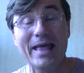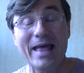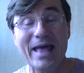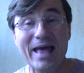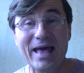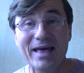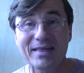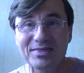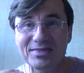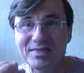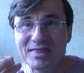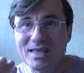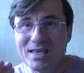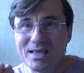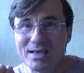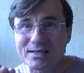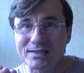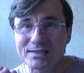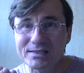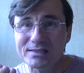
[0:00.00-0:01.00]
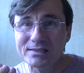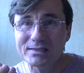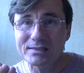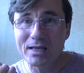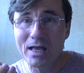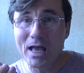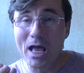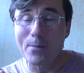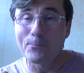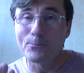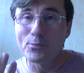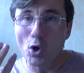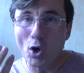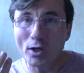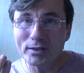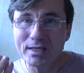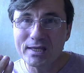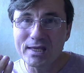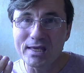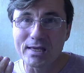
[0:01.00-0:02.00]
And this
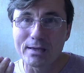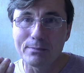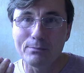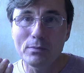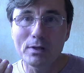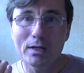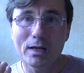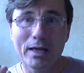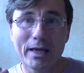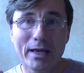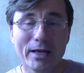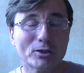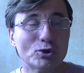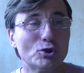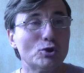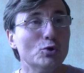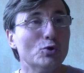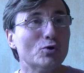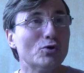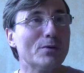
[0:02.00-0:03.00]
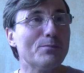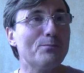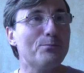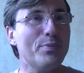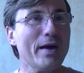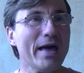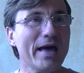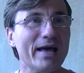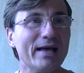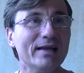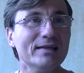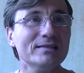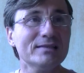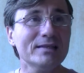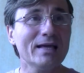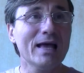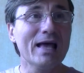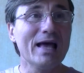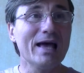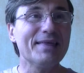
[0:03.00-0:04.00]
brought him to repent
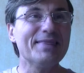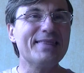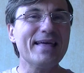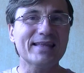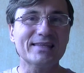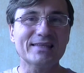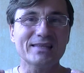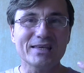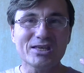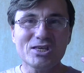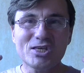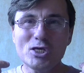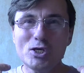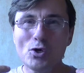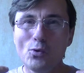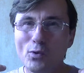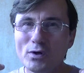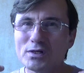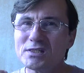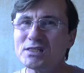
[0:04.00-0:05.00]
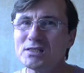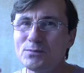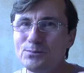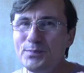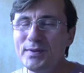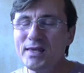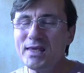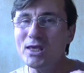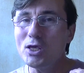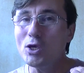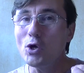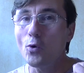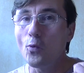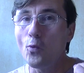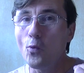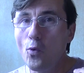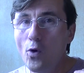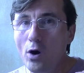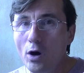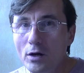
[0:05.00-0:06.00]
that he was
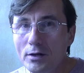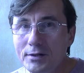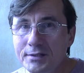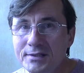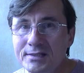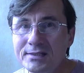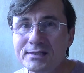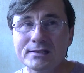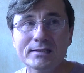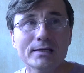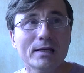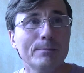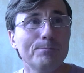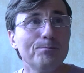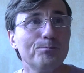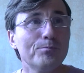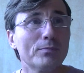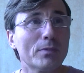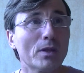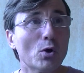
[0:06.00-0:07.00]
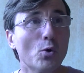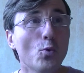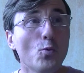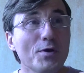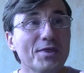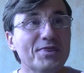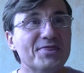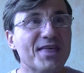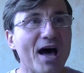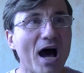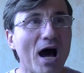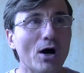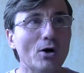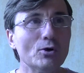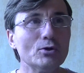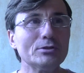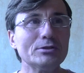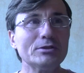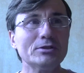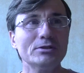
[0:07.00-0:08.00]
speaking words
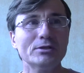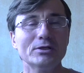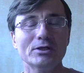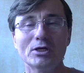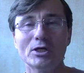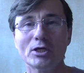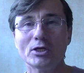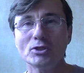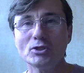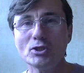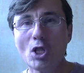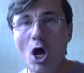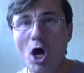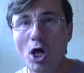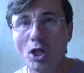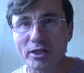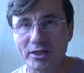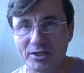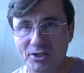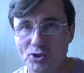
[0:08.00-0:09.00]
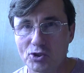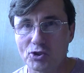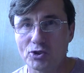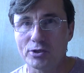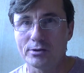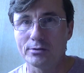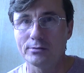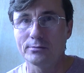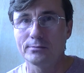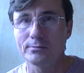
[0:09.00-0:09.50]
without knowledge.